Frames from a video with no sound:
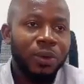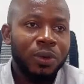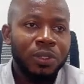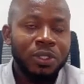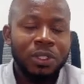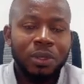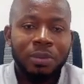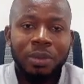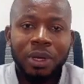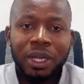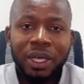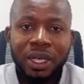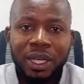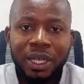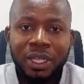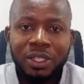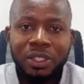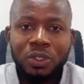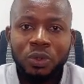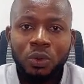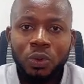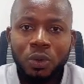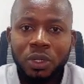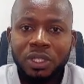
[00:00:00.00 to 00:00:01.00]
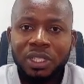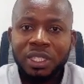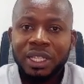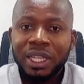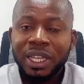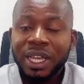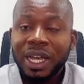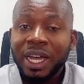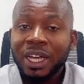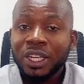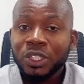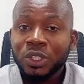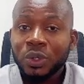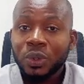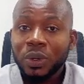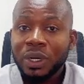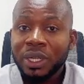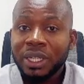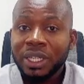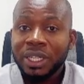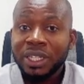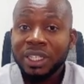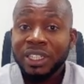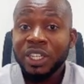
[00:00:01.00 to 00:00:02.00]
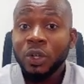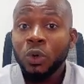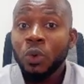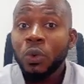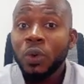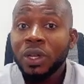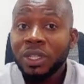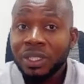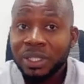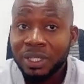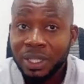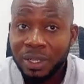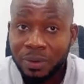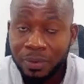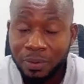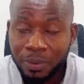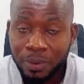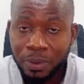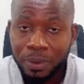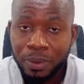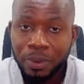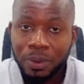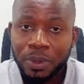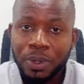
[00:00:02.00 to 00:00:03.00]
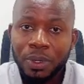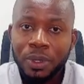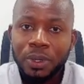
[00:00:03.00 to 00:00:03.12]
the customer gets what they actually requested for?